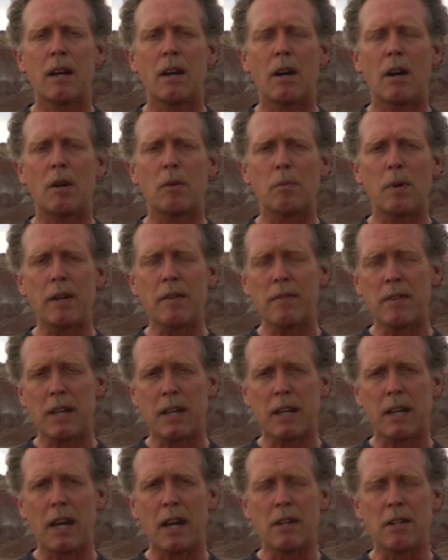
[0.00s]
On one of the
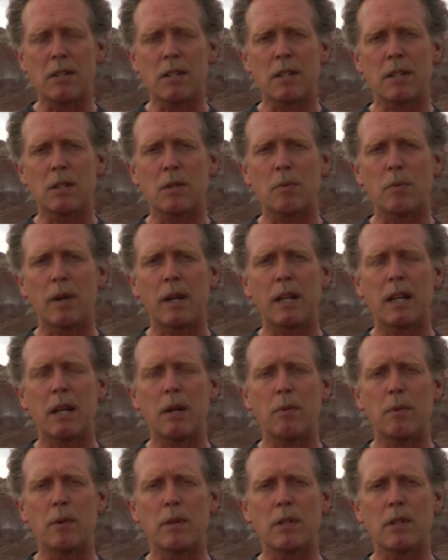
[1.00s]
occasions when
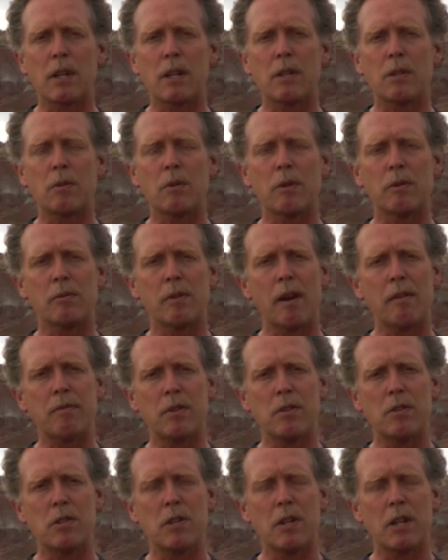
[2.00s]
he was into a
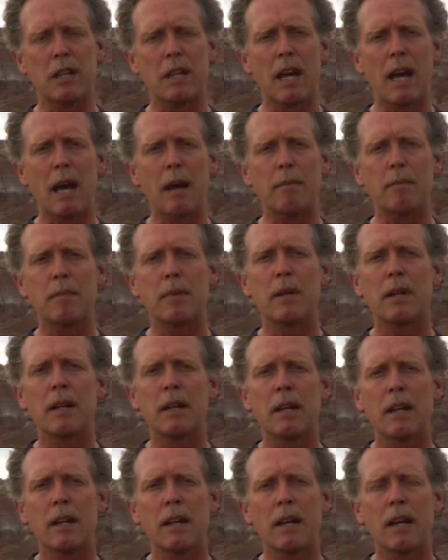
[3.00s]
refugee camp,
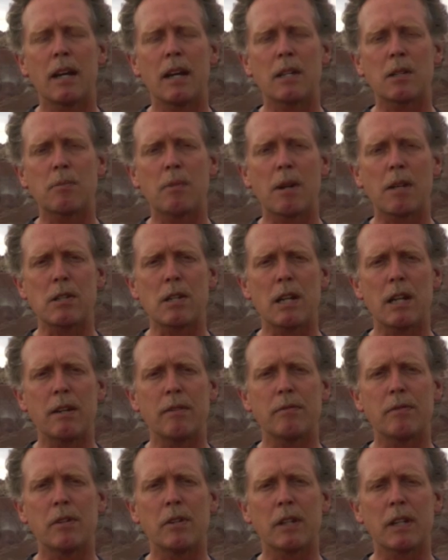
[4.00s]
especially
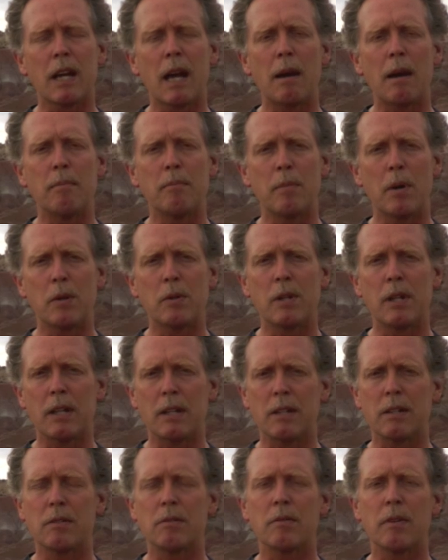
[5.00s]
for
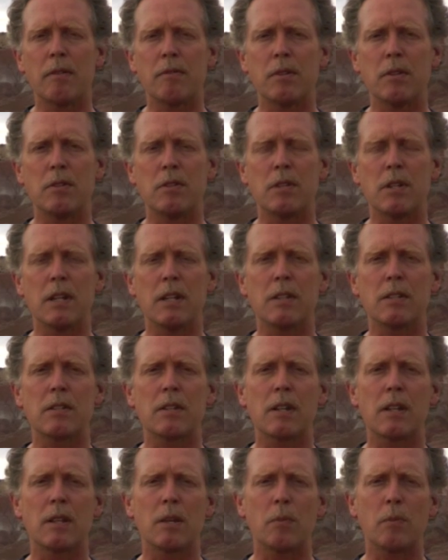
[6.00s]
Cambodian refugees
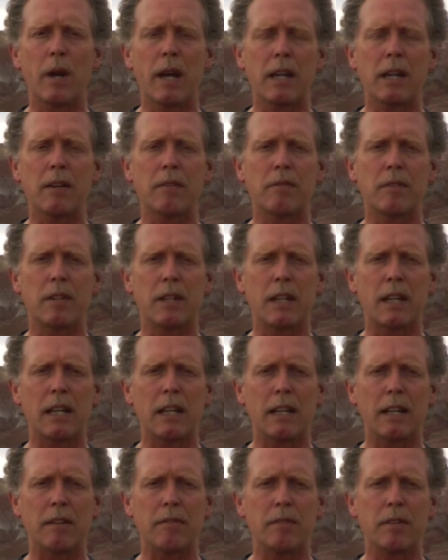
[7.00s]
in the wake of the
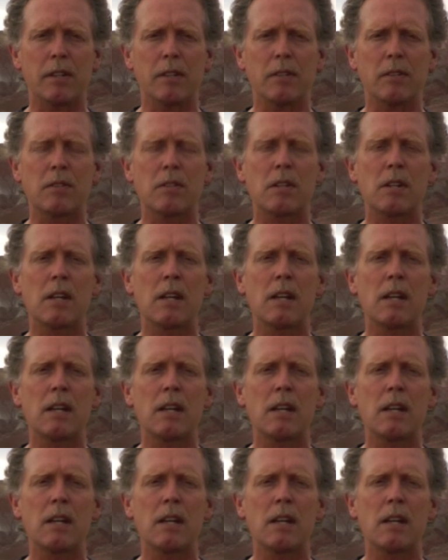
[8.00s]
killing fields,